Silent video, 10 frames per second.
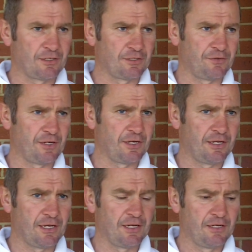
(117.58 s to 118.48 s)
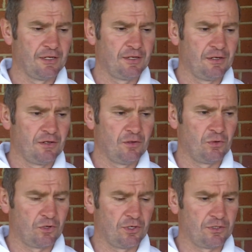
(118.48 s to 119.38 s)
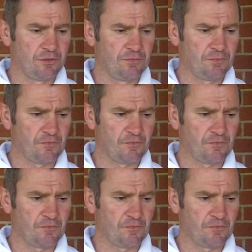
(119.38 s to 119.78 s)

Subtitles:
I just think that we could have done.